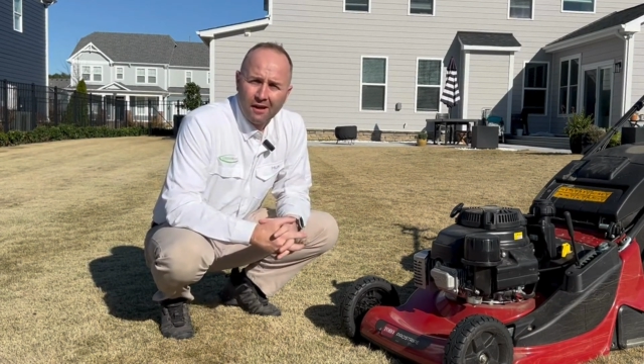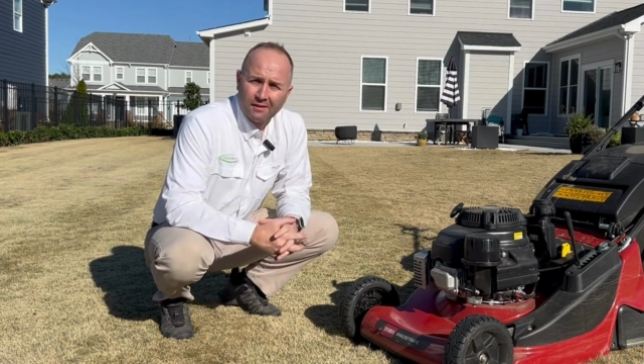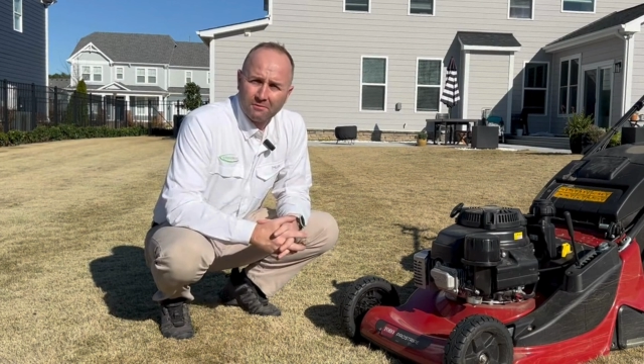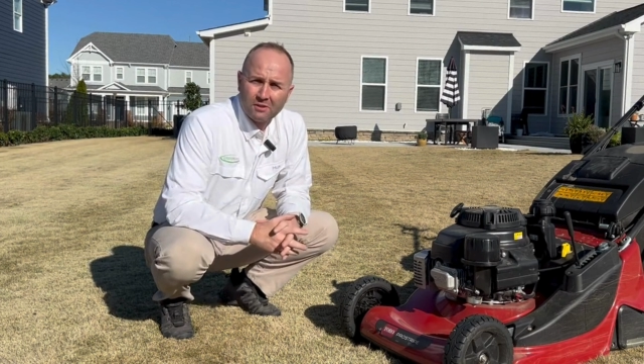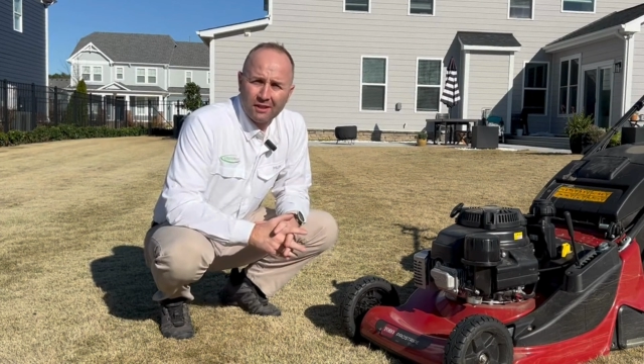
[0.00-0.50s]

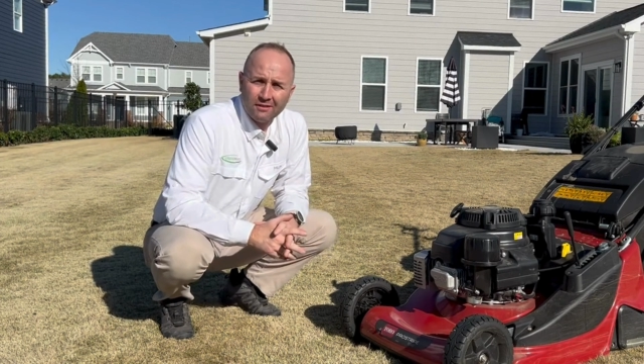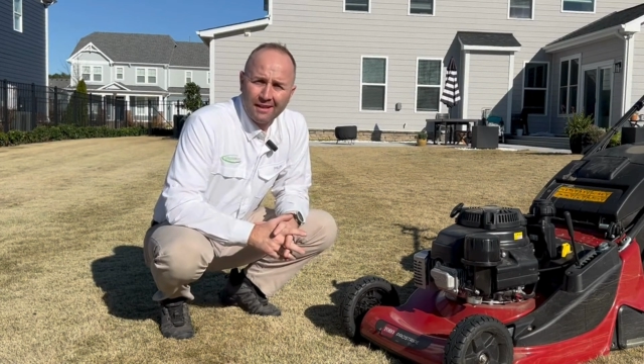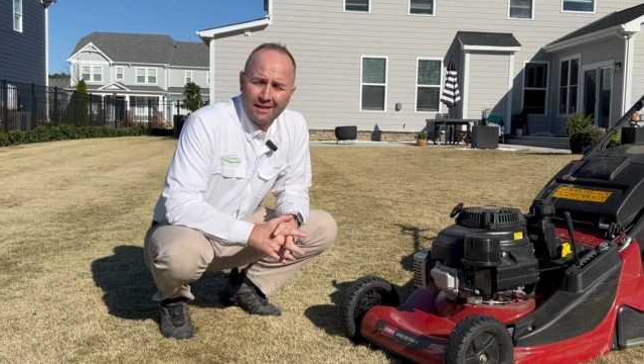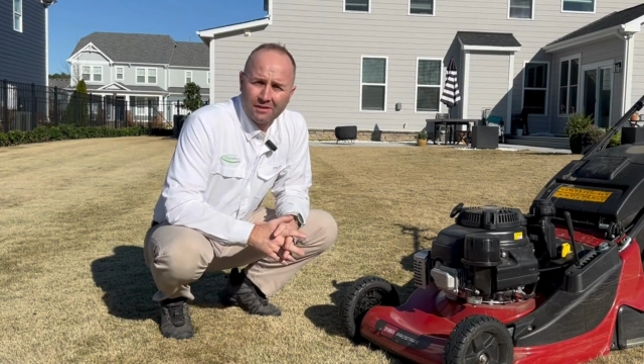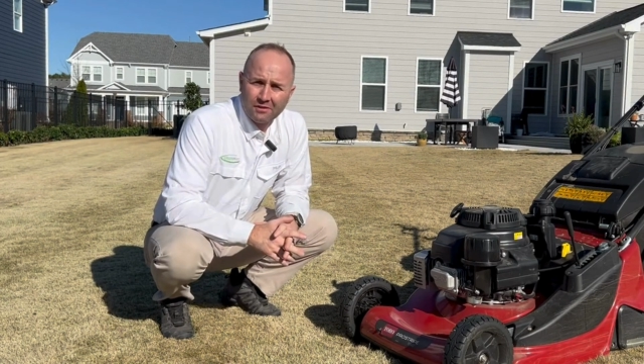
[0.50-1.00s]
some
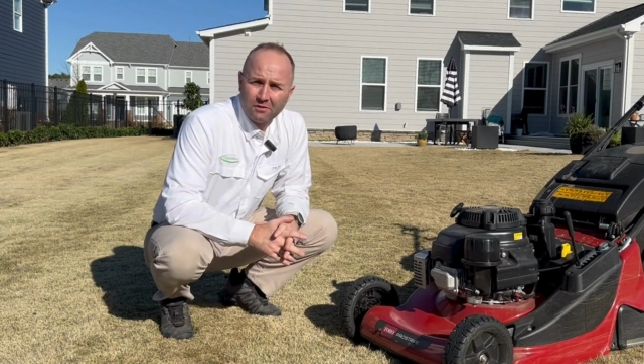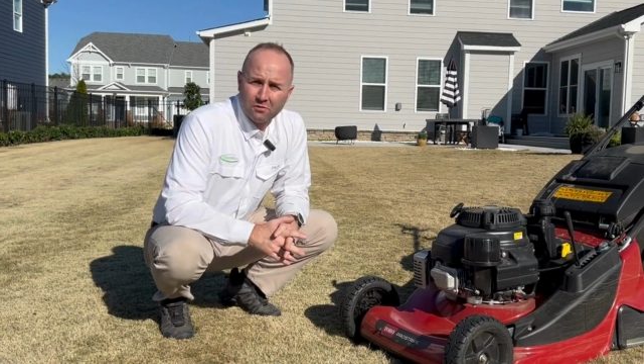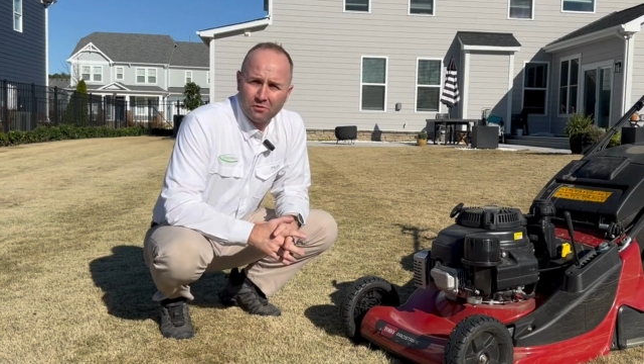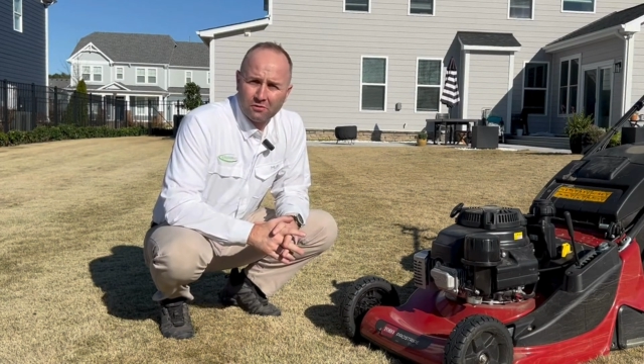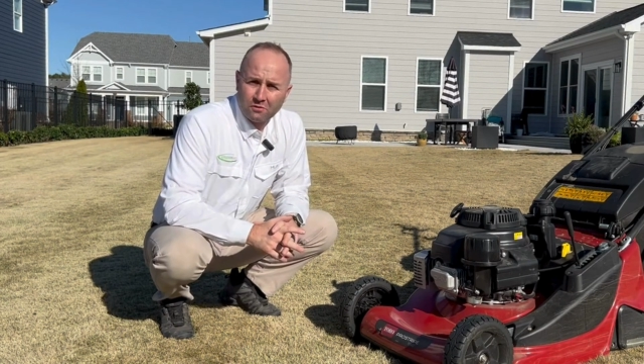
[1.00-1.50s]
sunlight to
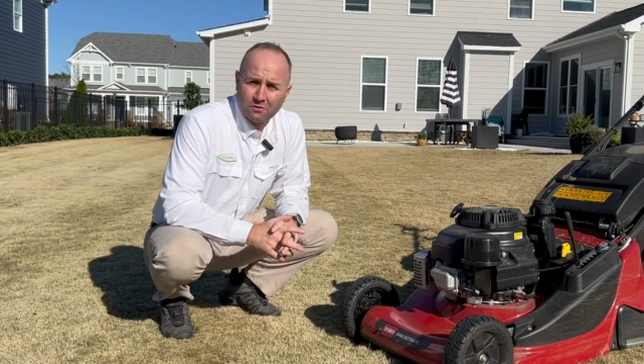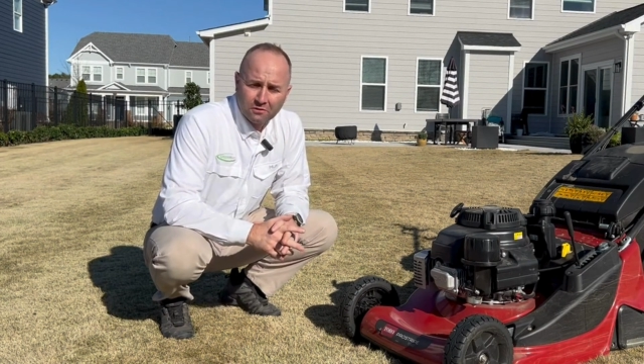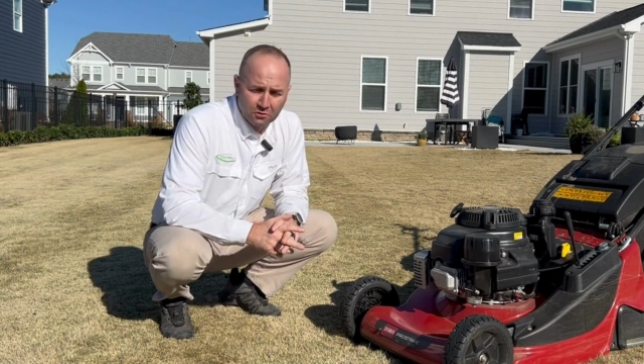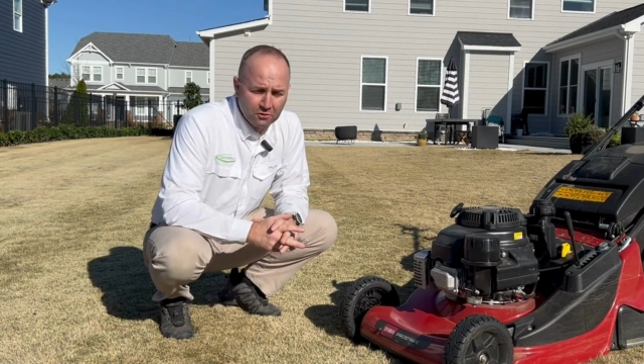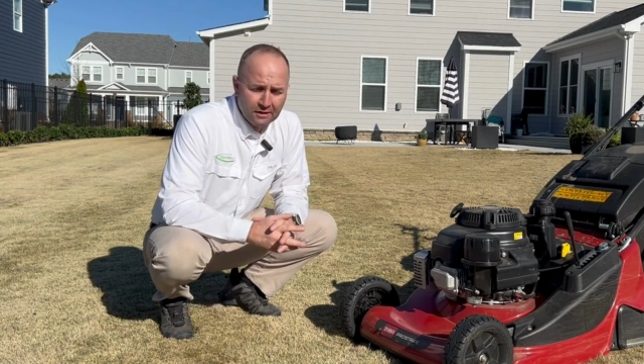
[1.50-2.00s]
those
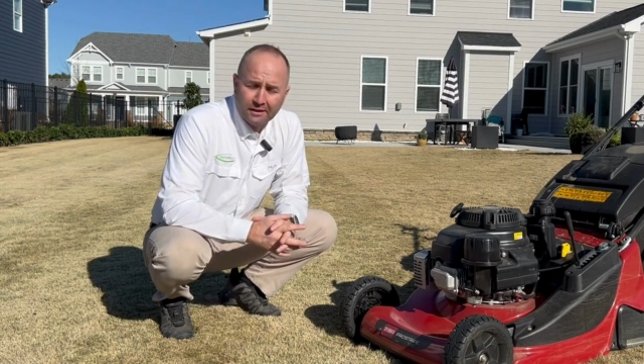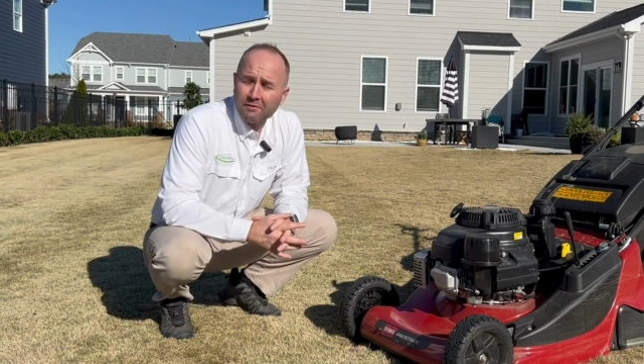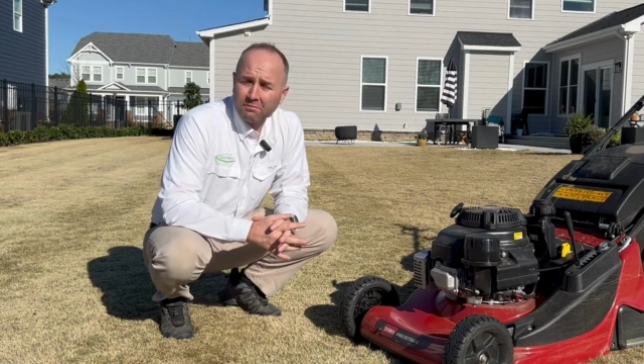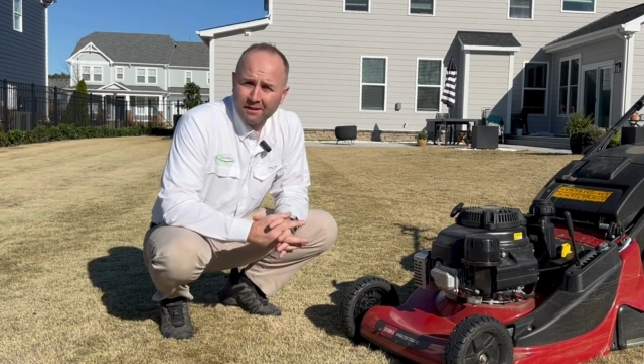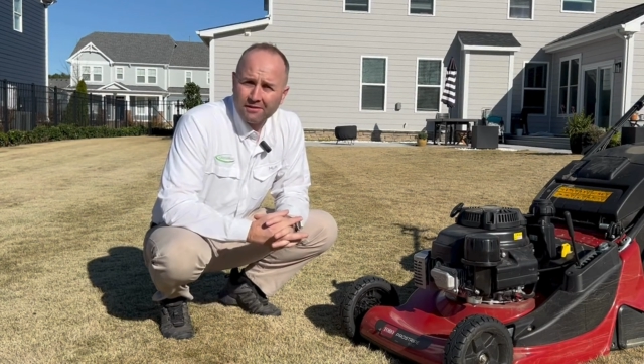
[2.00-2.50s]
green
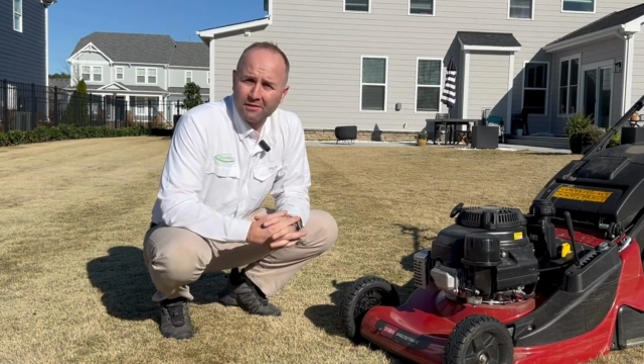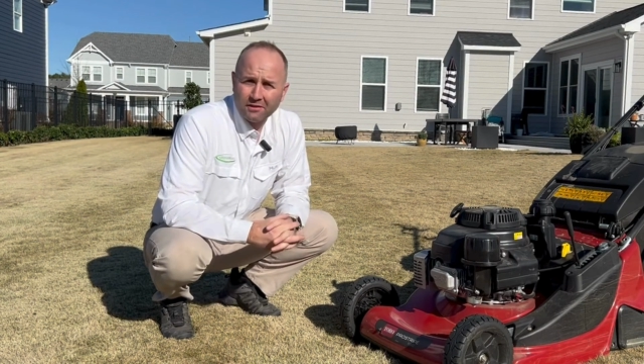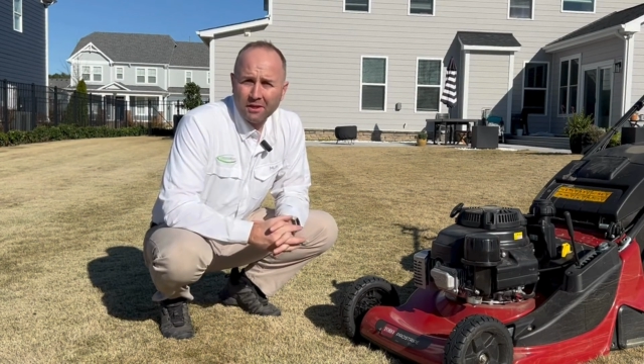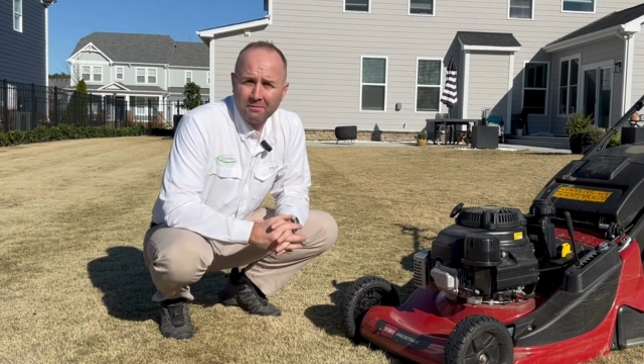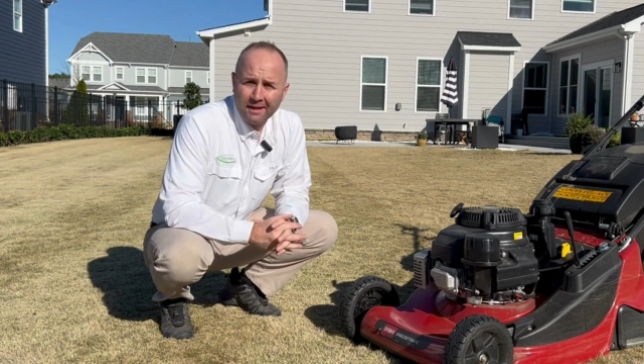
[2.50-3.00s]
leaf blades that are coming